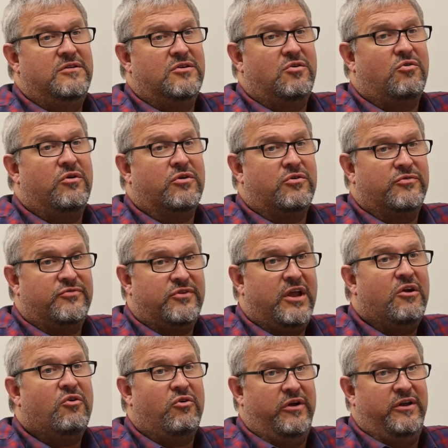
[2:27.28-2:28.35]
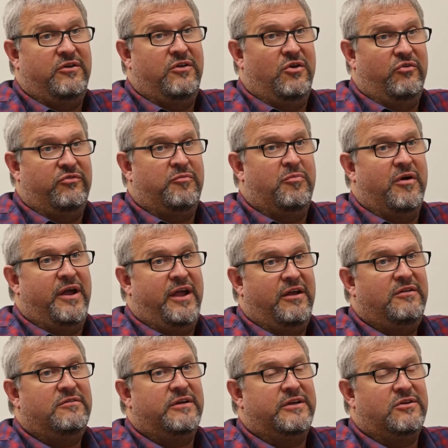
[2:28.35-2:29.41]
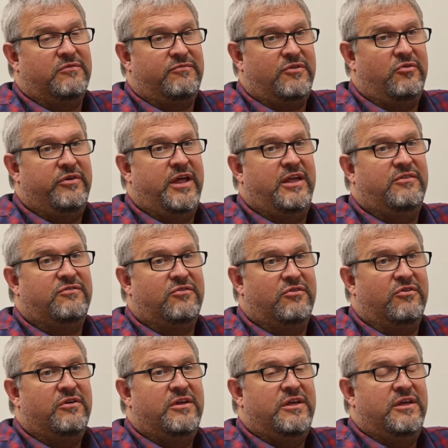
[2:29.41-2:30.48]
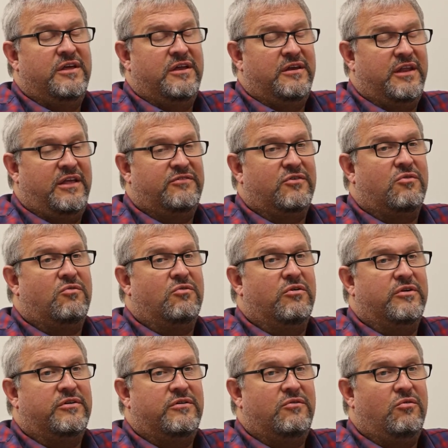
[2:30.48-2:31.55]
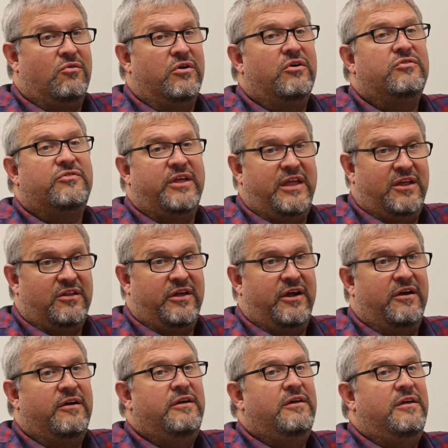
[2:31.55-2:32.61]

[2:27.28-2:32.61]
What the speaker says: corticosteroid nose spray, like your Flonase or Nasacort or your Singulair,